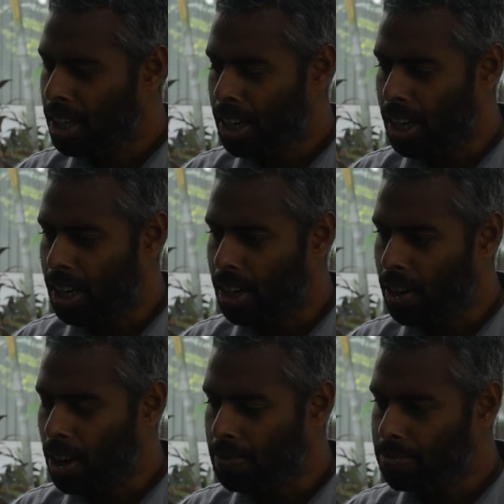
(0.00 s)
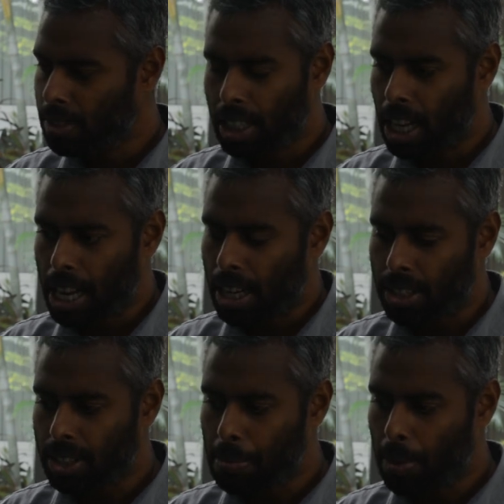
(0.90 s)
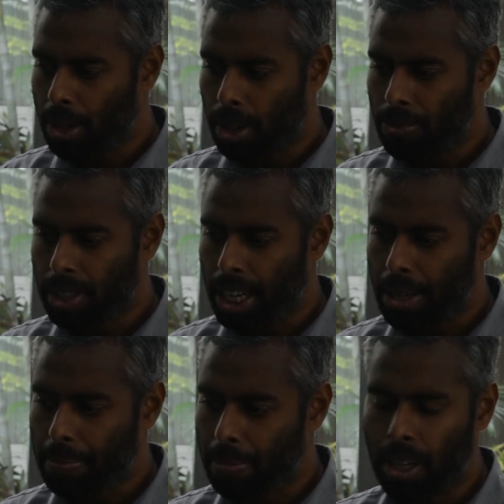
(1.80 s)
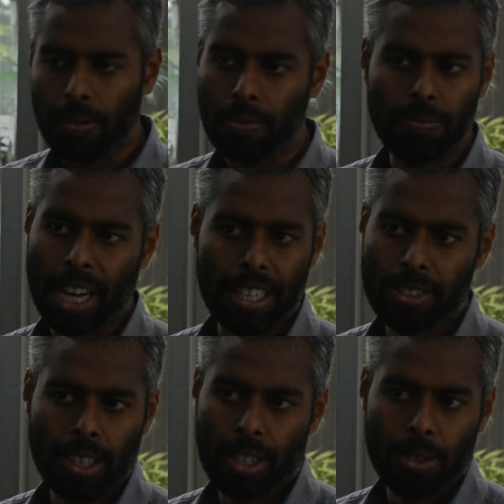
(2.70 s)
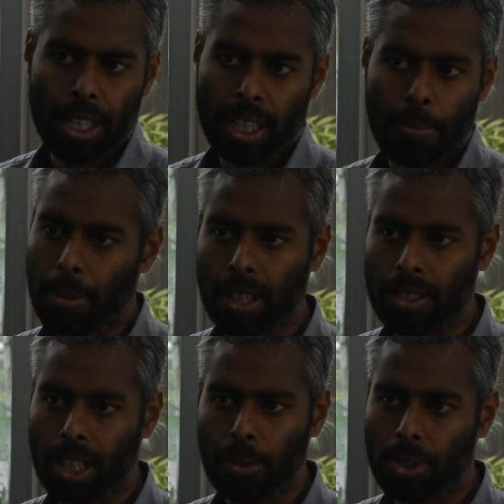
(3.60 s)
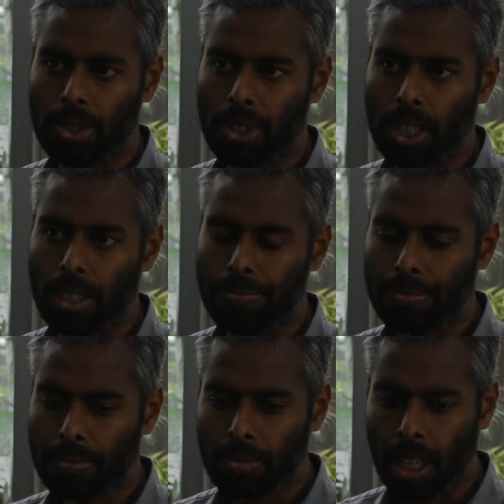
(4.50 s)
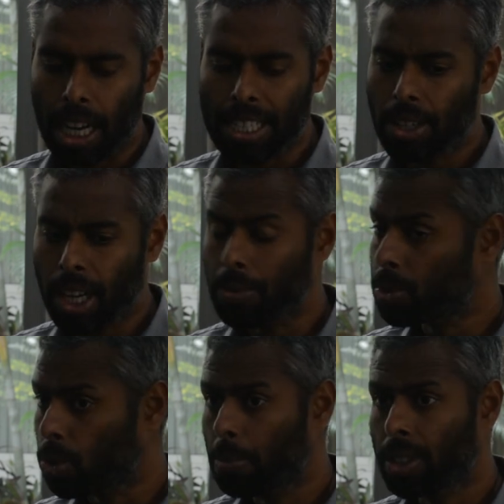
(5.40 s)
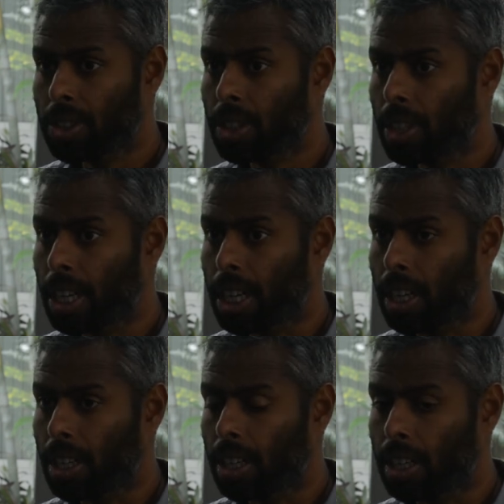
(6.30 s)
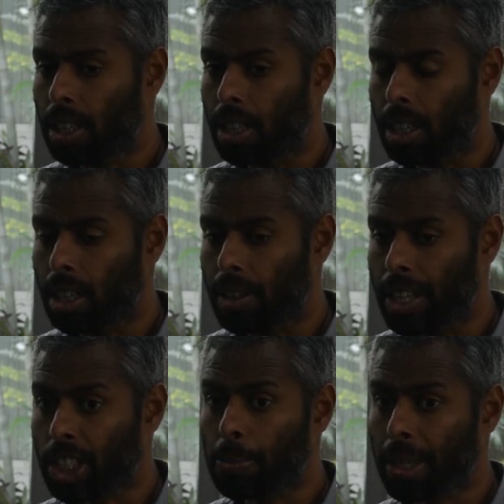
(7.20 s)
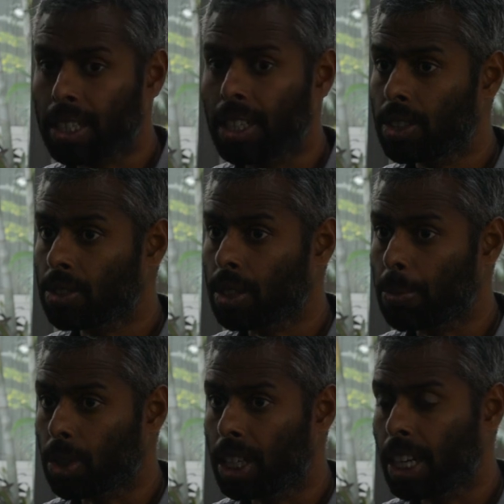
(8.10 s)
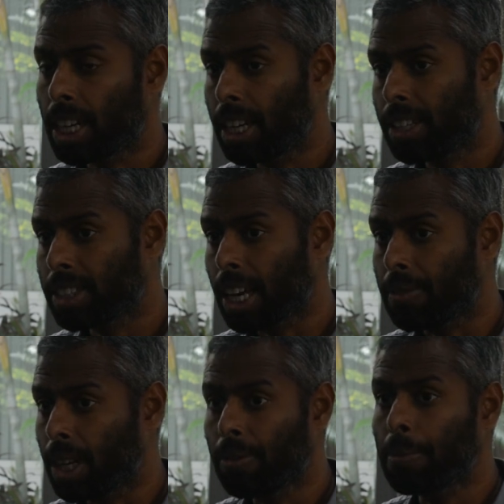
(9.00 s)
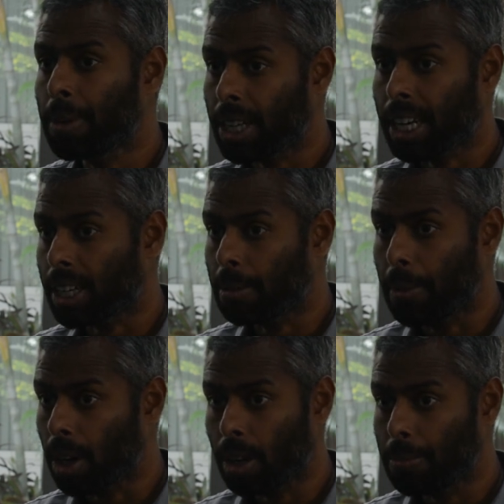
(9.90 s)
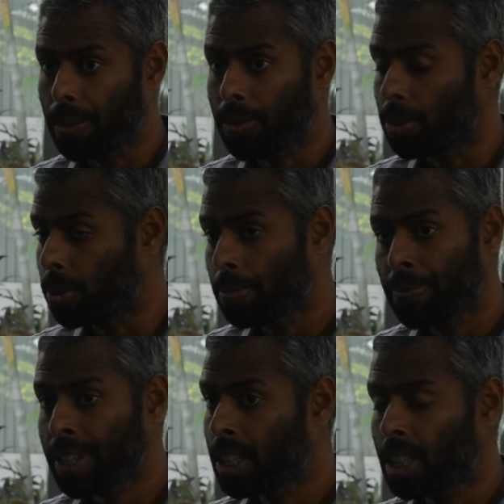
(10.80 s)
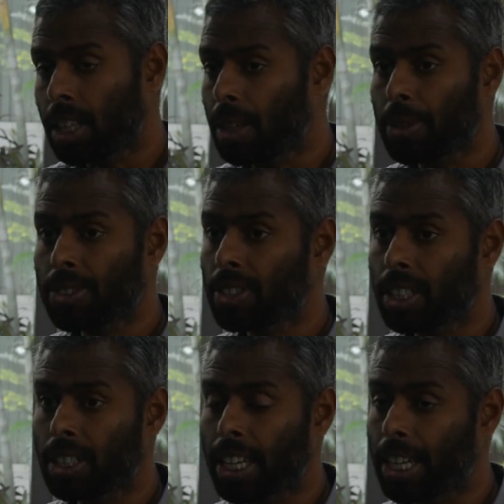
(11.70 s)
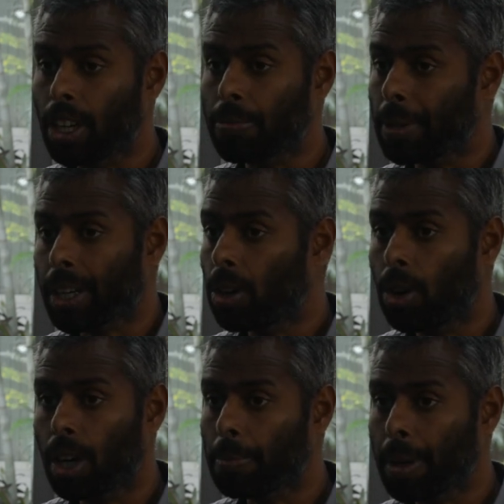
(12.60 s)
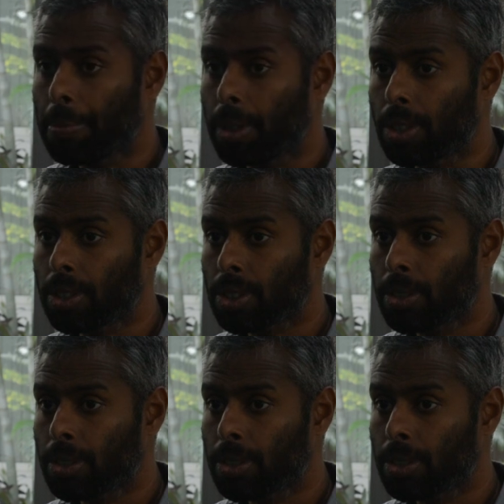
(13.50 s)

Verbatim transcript: uh, at, at some point of time, uh, I decided to take a plunge. I was um, I did not have so much Uh, uh, uh, expectations about Great Lakes. I have never met Uncle Bala before, never seen any of my cohort members.